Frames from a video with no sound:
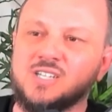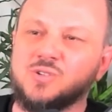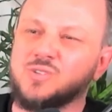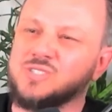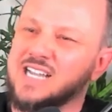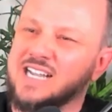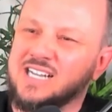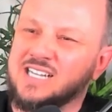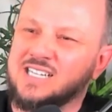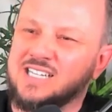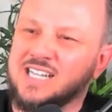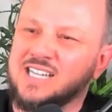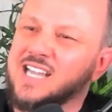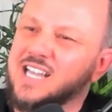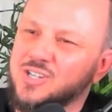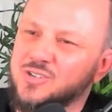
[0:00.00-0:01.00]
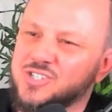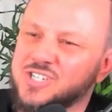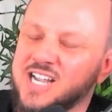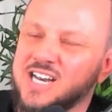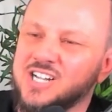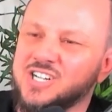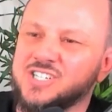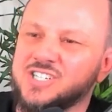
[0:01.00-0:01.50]
so it's like did they do
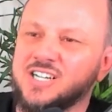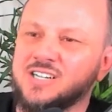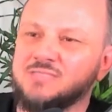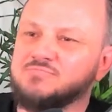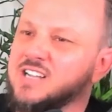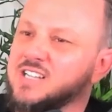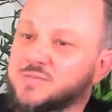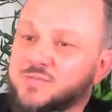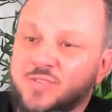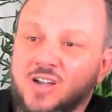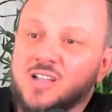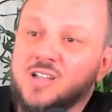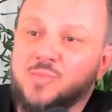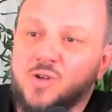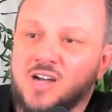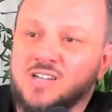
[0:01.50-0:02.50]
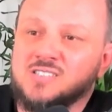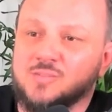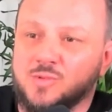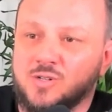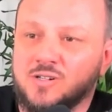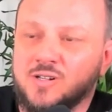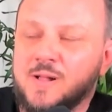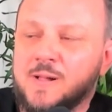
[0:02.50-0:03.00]
shady shit it's fucking
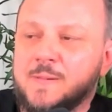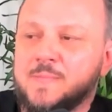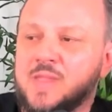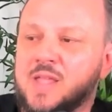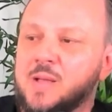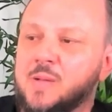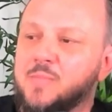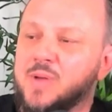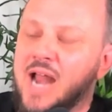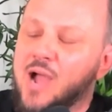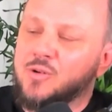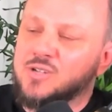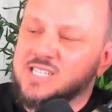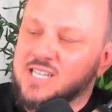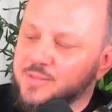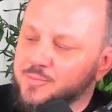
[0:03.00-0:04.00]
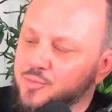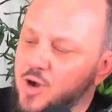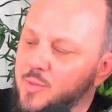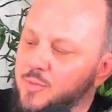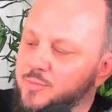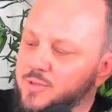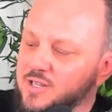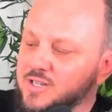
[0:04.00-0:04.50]
possible but I would say the
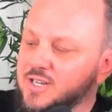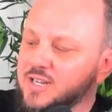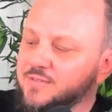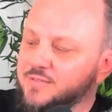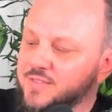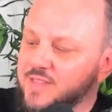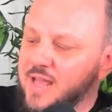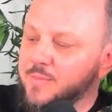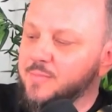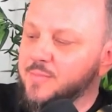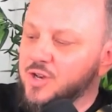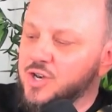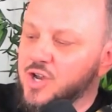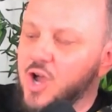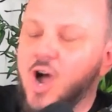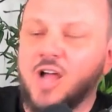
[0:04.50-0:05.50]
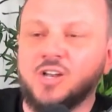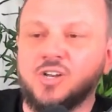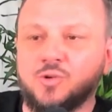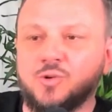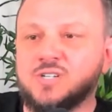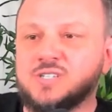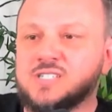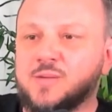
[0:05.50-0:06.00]
probability of them not
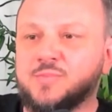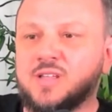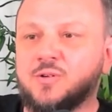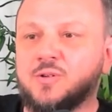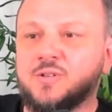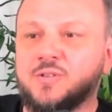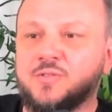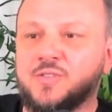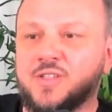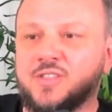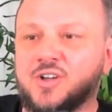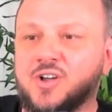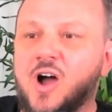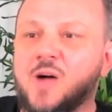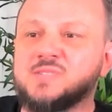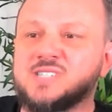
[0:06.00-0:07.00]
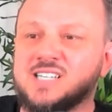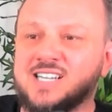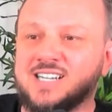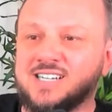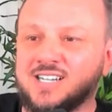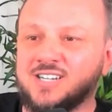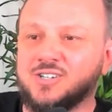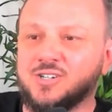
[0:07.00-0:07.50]
doing something that the cops said they
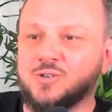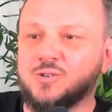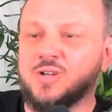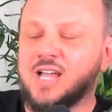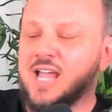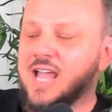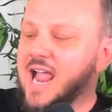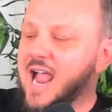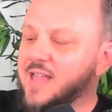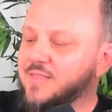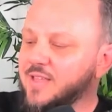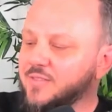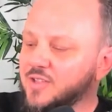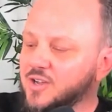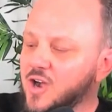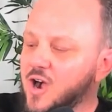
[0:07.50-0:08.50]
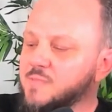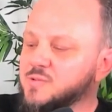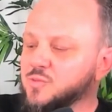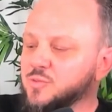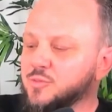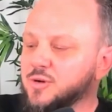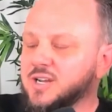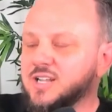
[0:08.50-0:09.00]
did do, and that the cops were
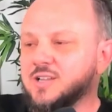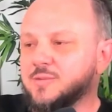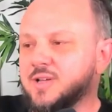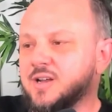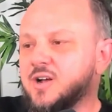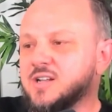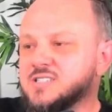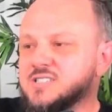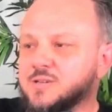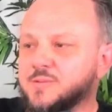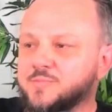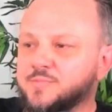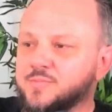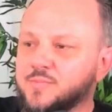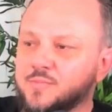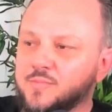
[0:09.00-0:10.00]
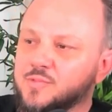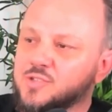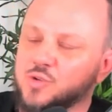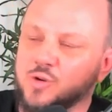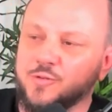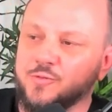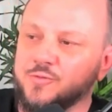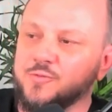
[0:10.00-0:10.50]
bringing them in on some
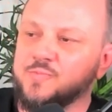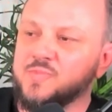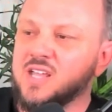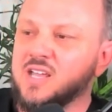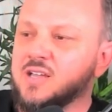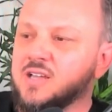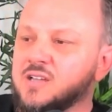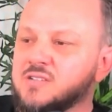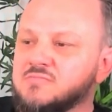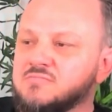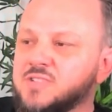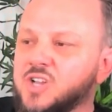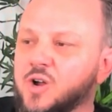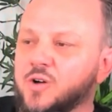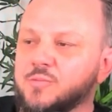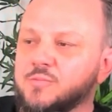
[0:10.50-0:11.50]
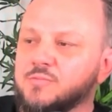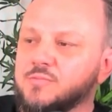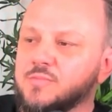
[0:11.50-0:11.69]
sort of, you know,